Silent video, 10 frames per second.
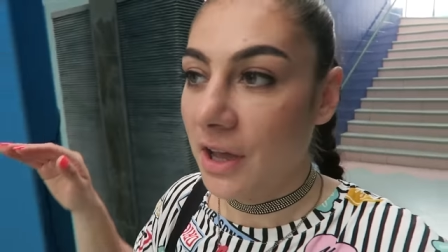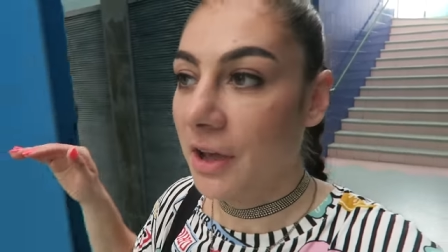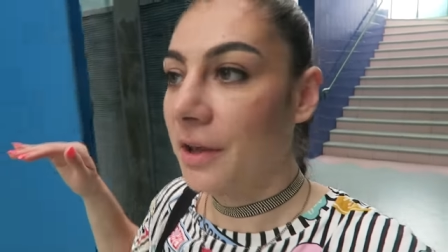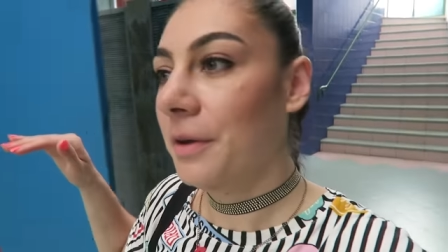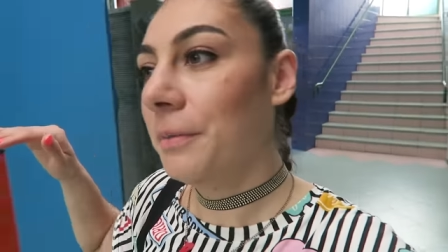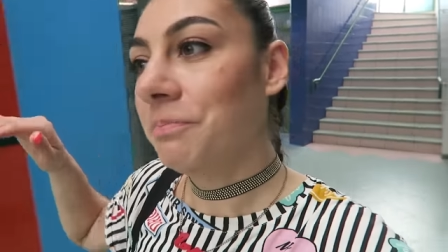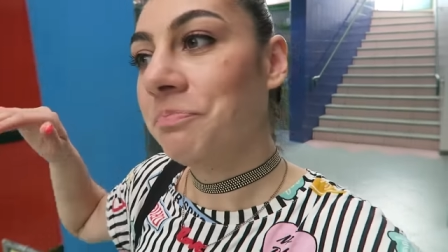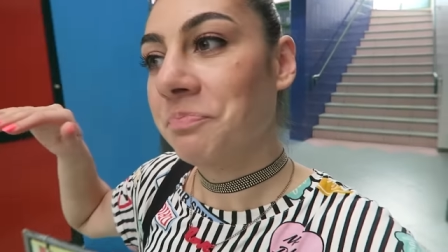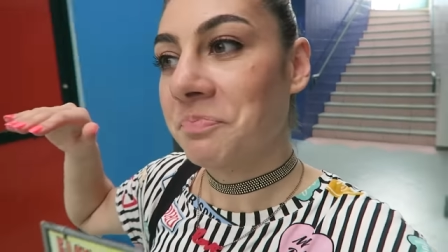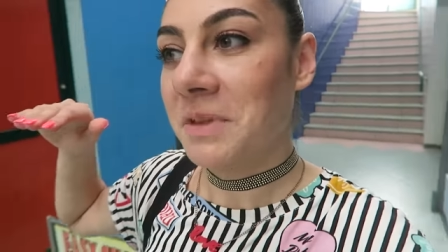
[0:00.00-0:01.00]

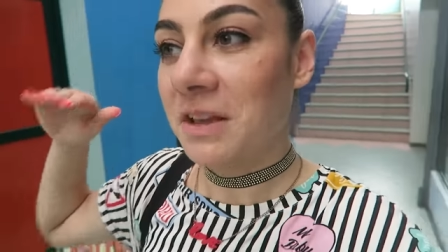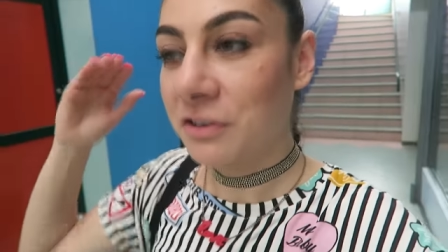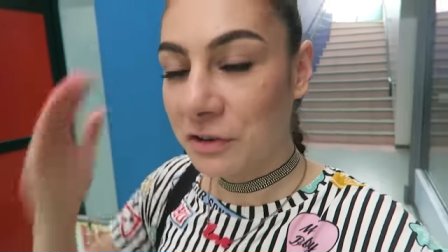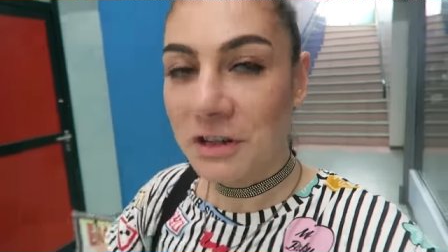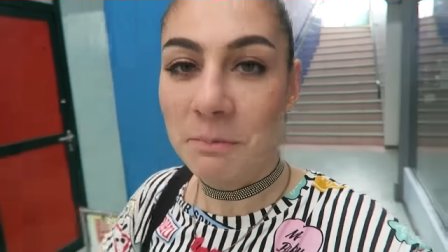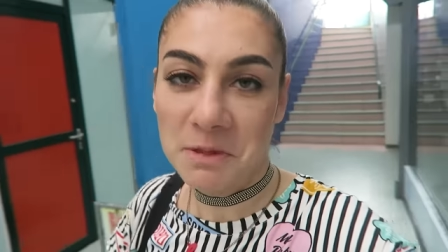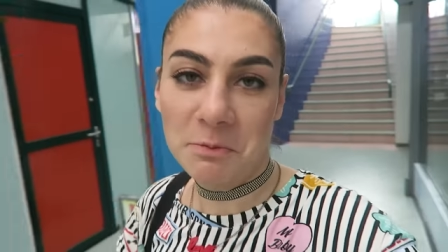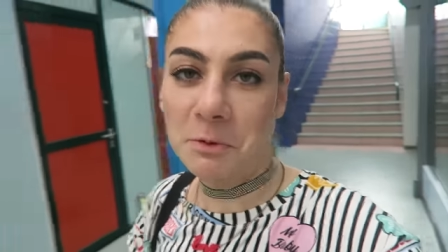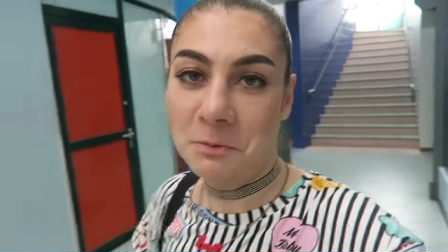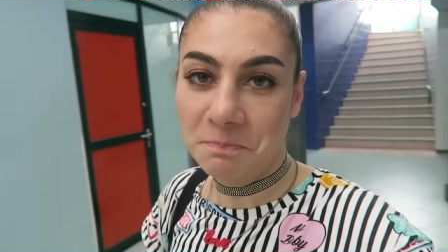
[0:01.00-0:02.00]
Um, Suriname
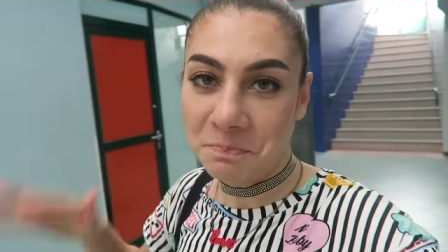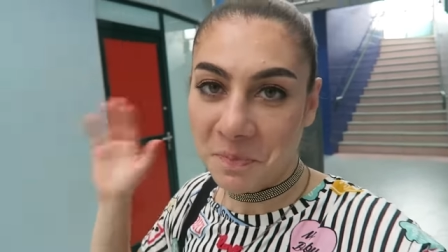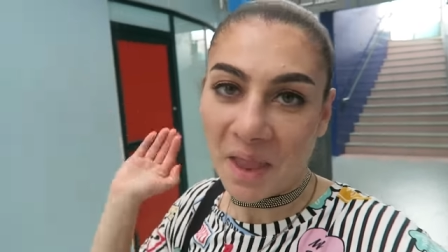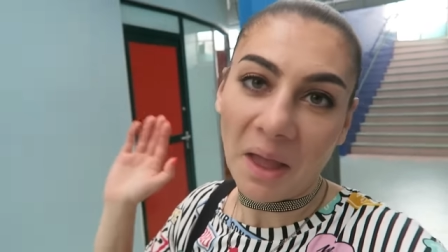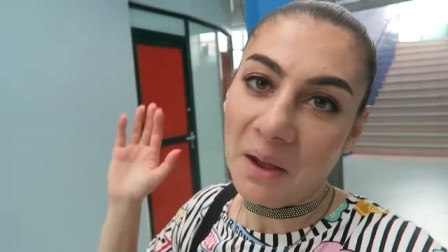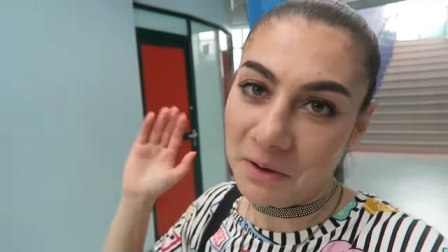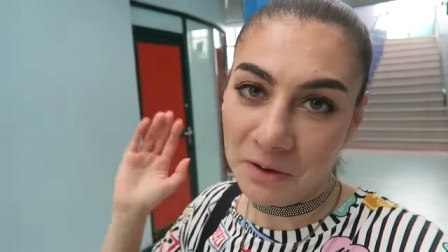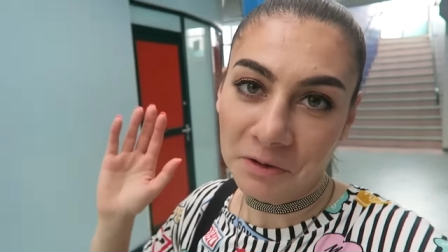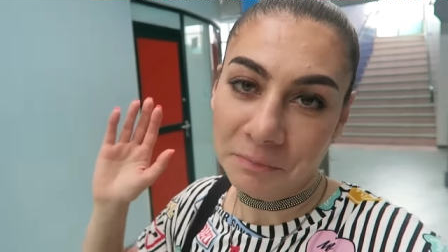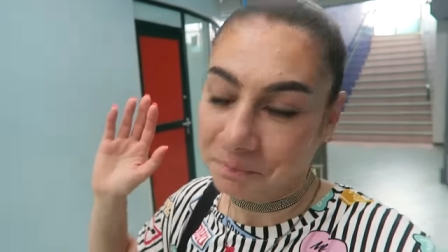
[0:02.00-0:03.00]
people
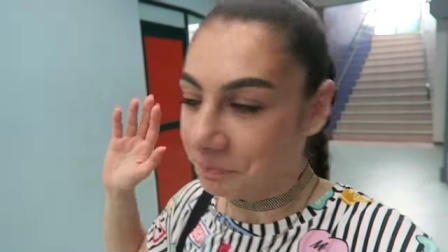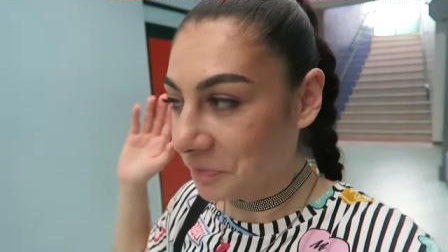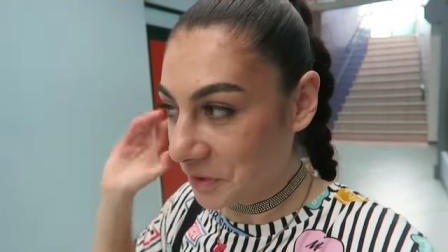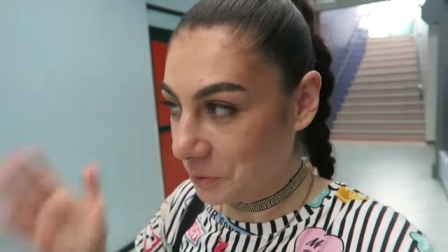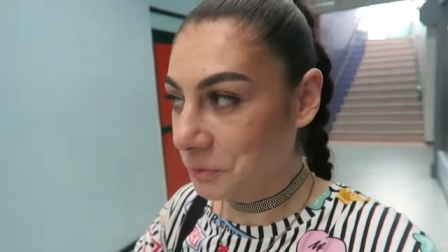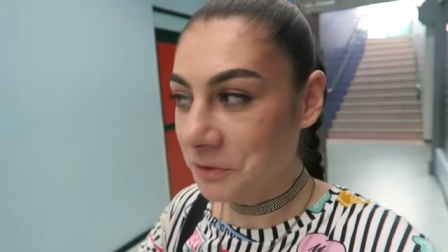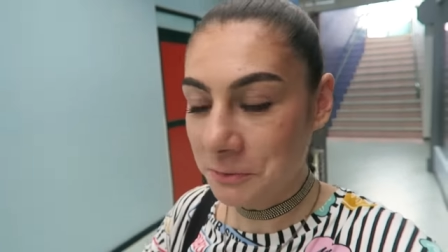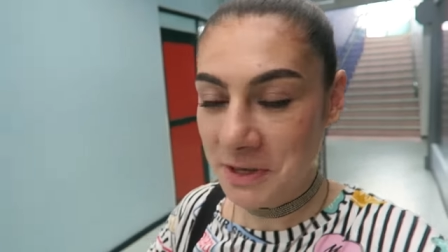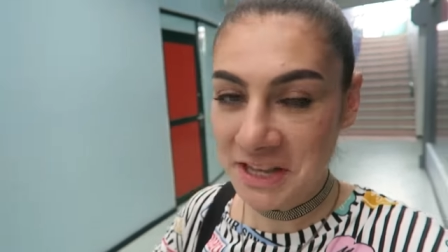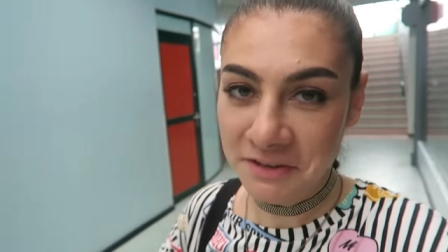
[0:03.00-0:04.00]
are known
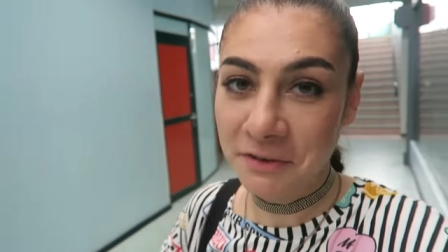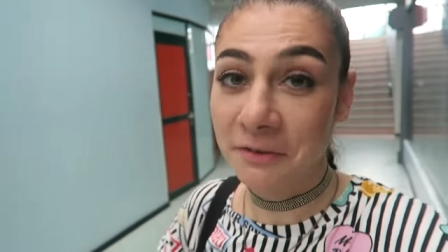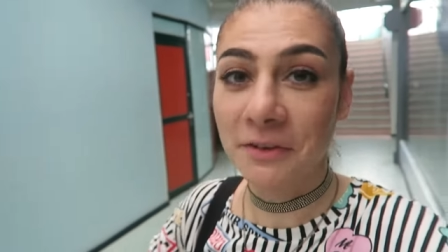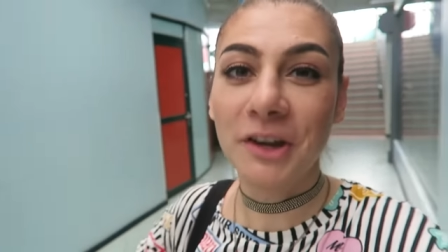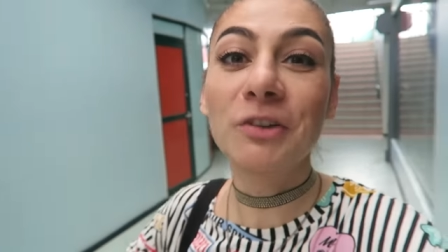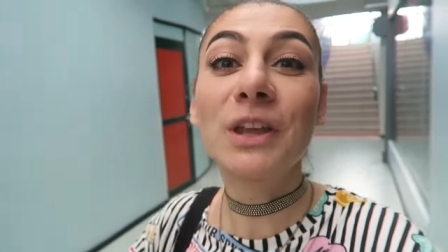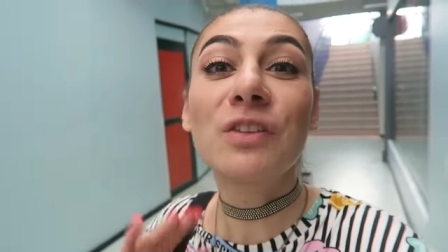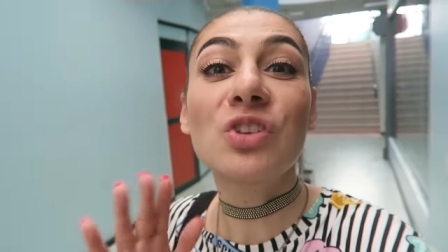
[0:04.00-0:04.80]
to be very